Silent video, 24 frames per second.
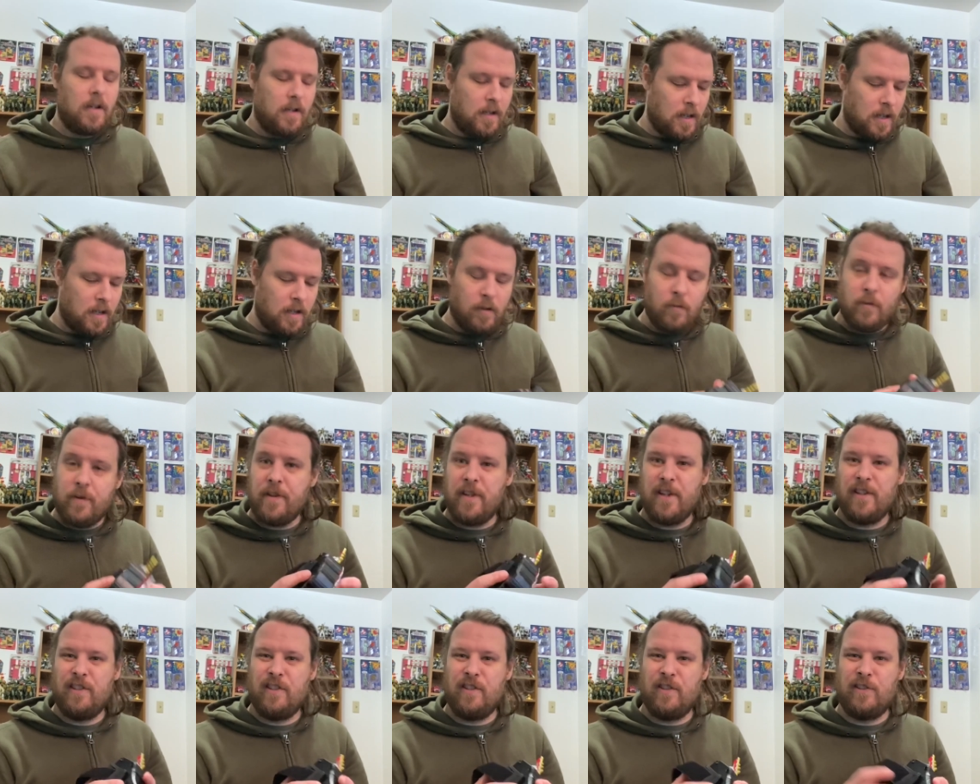One
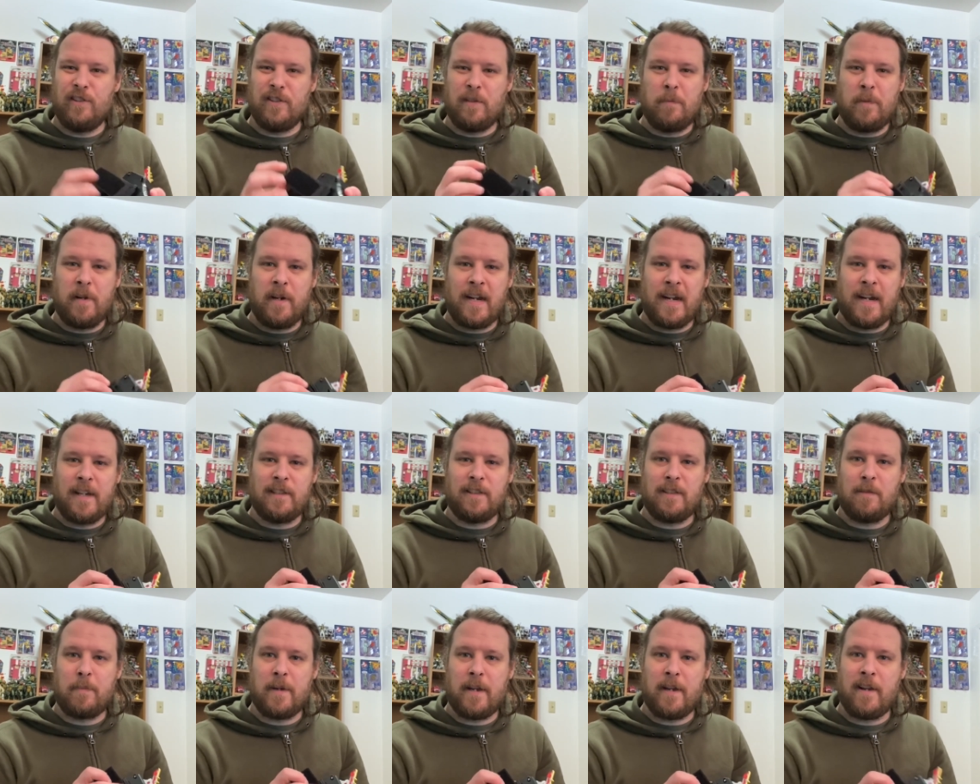thing too, someone had
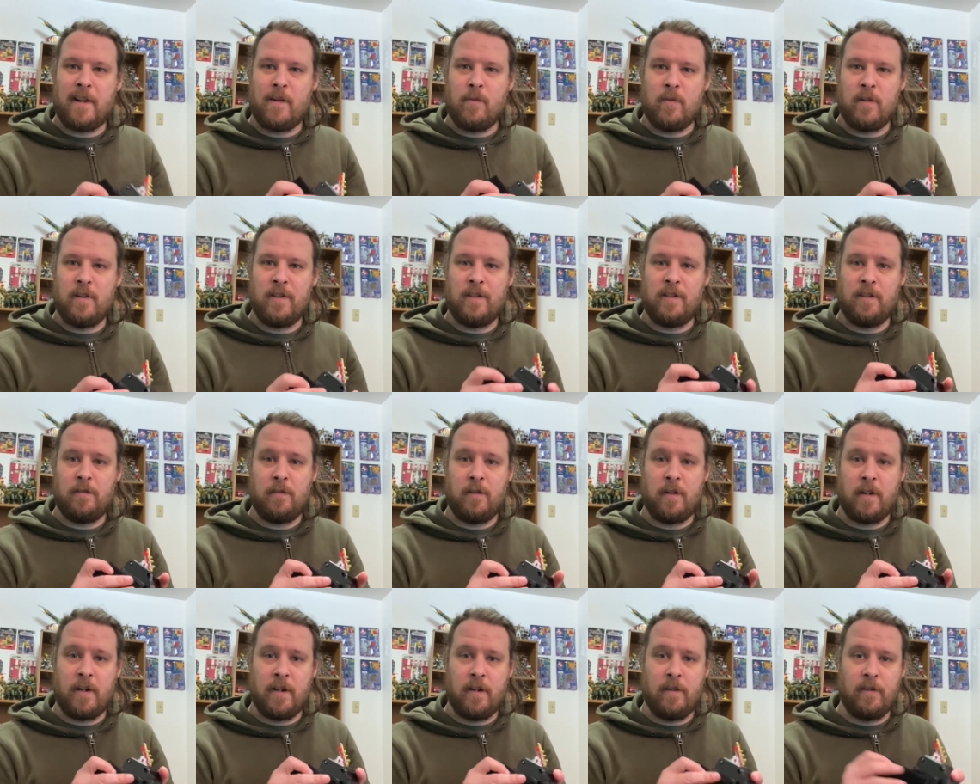asked about, I want to just
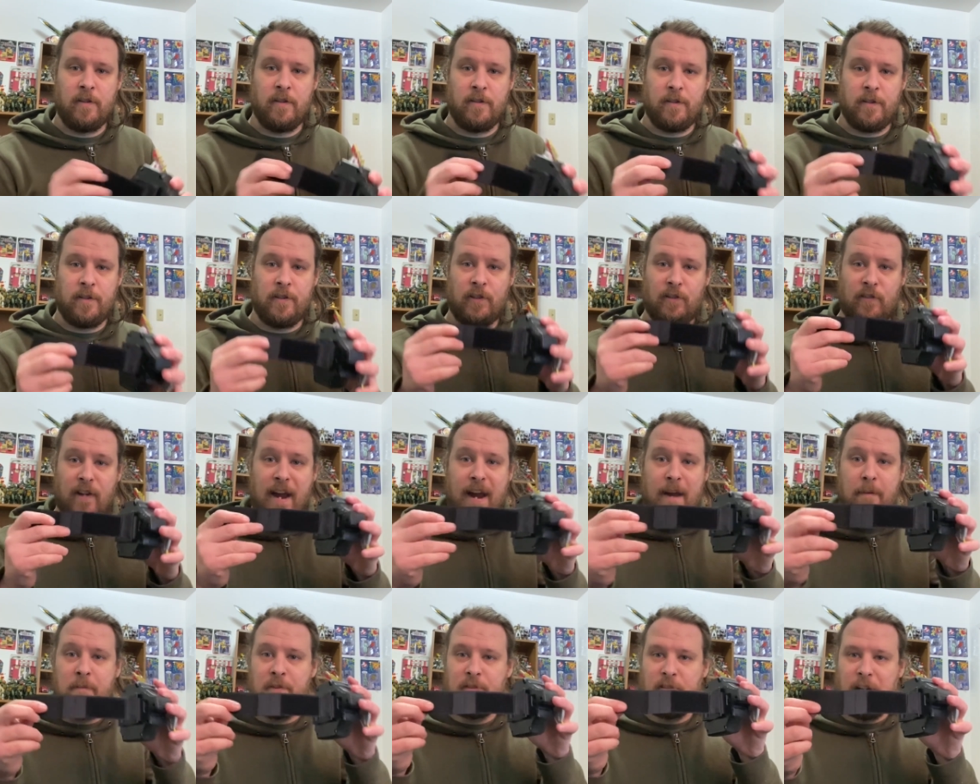kind of clear the
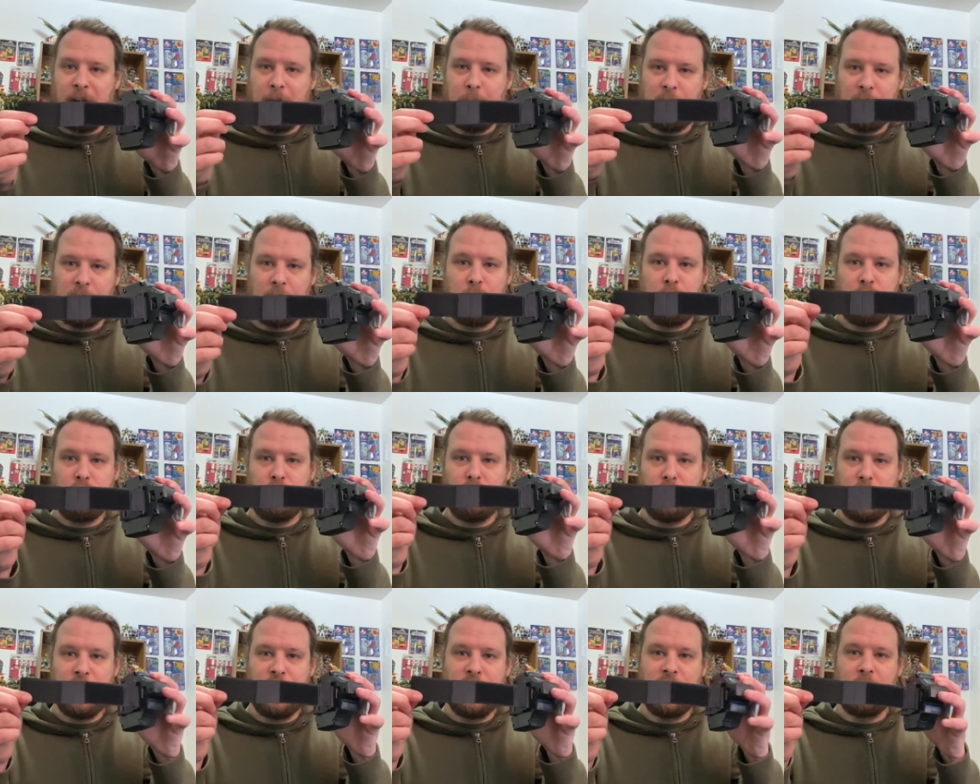strap. The strap is
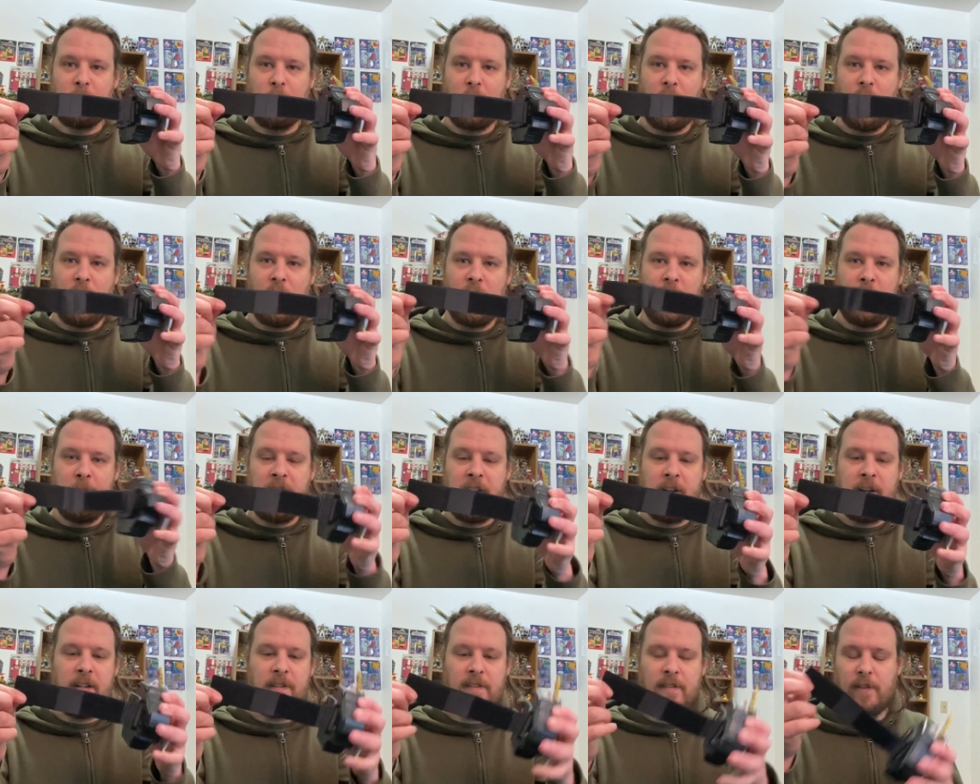pretty small. I mean,
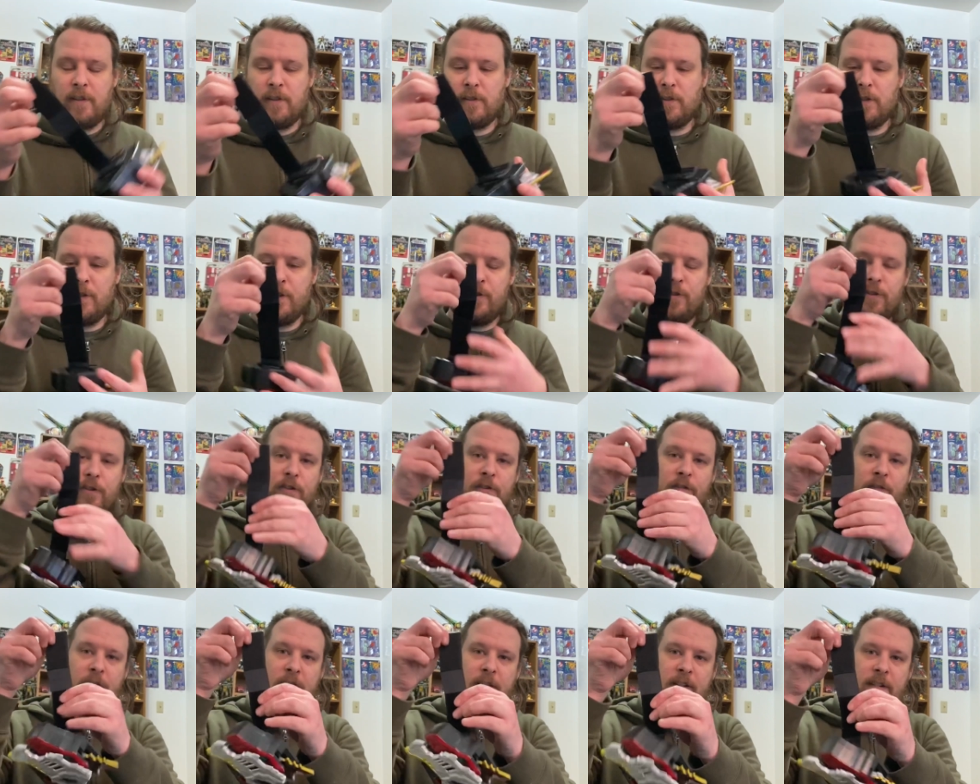it is a
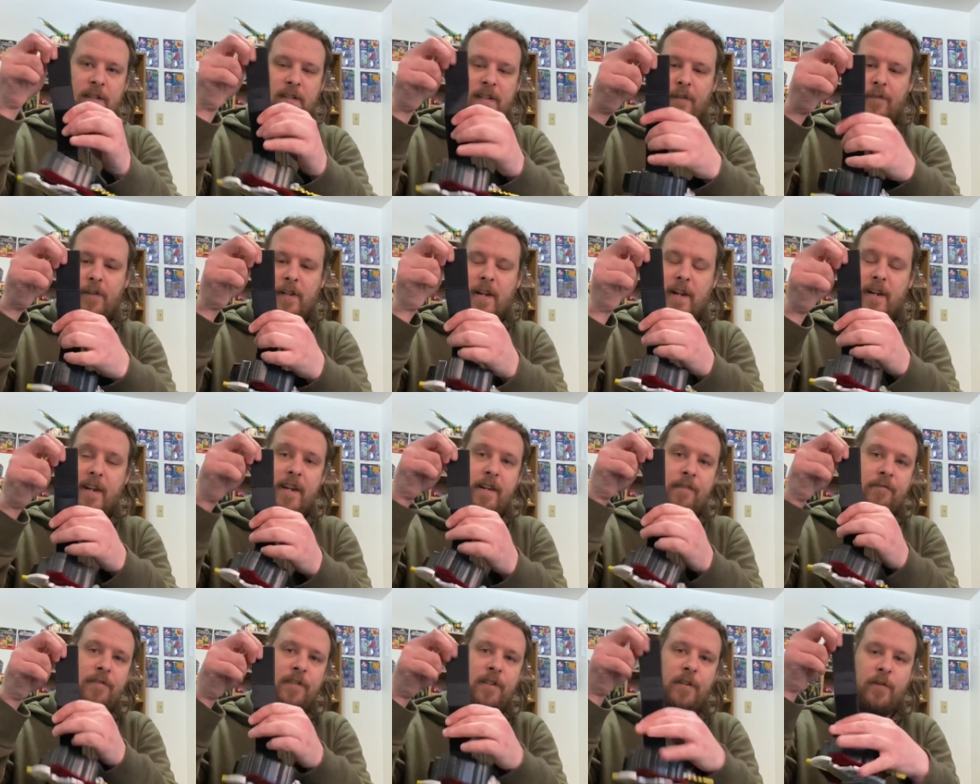little, it doesn't have a lot of
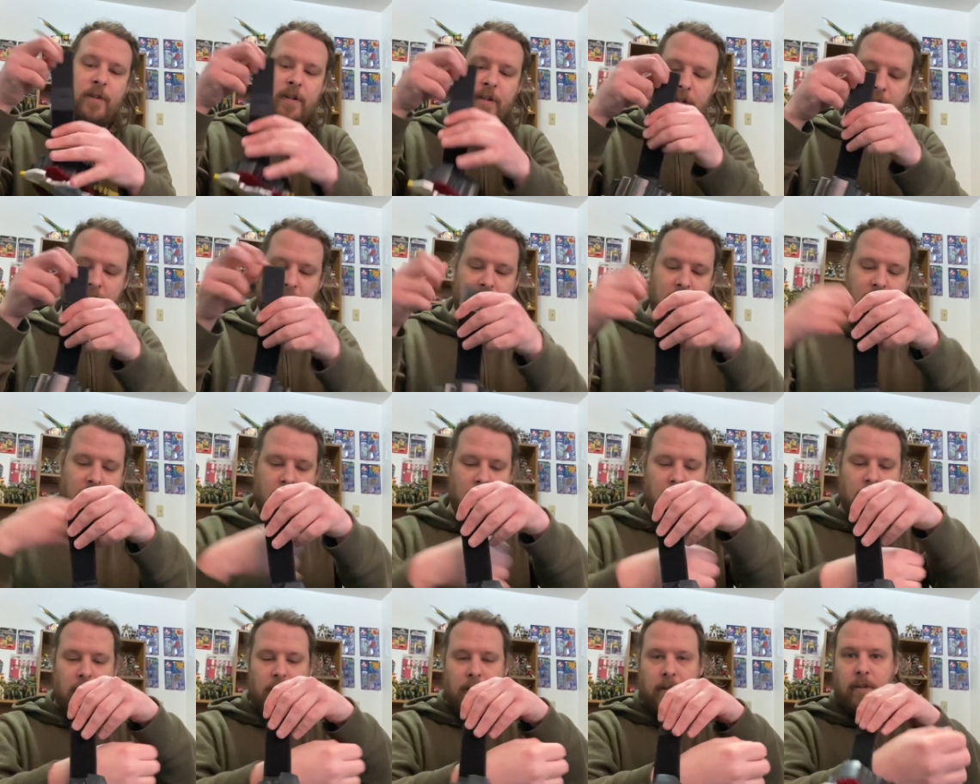give to it.
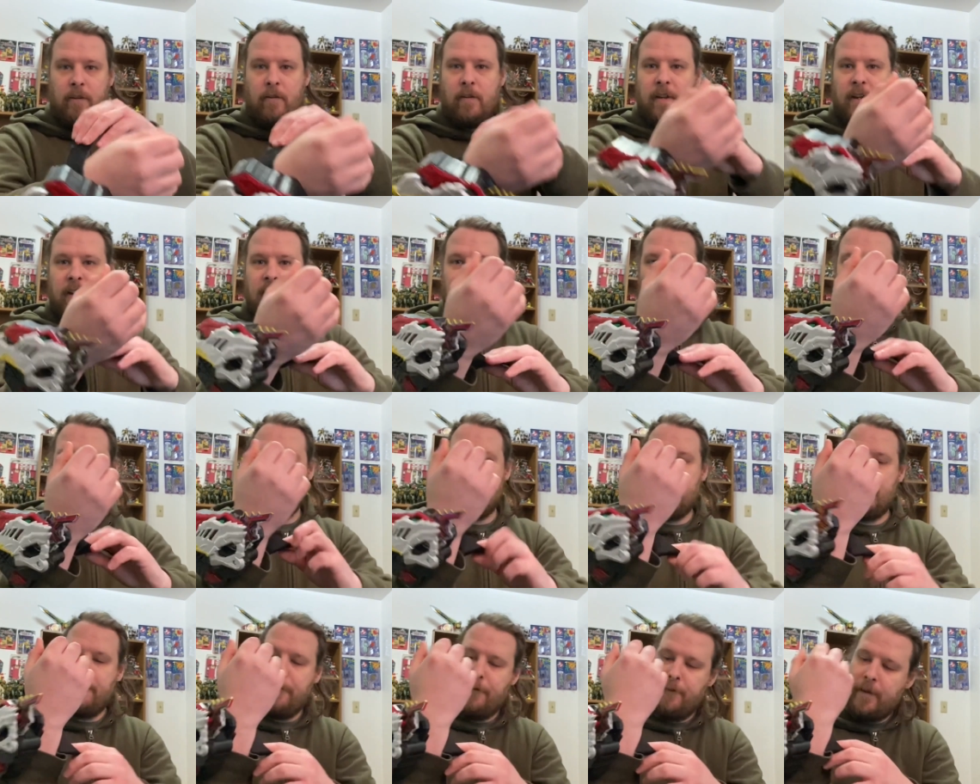You can
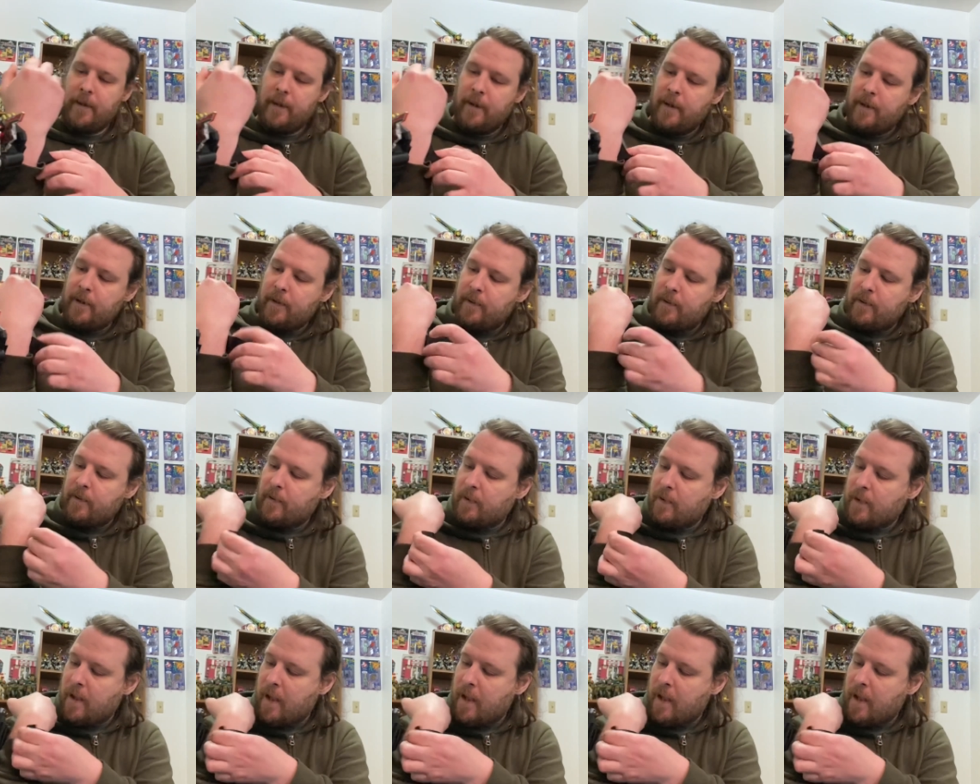kind of fit it.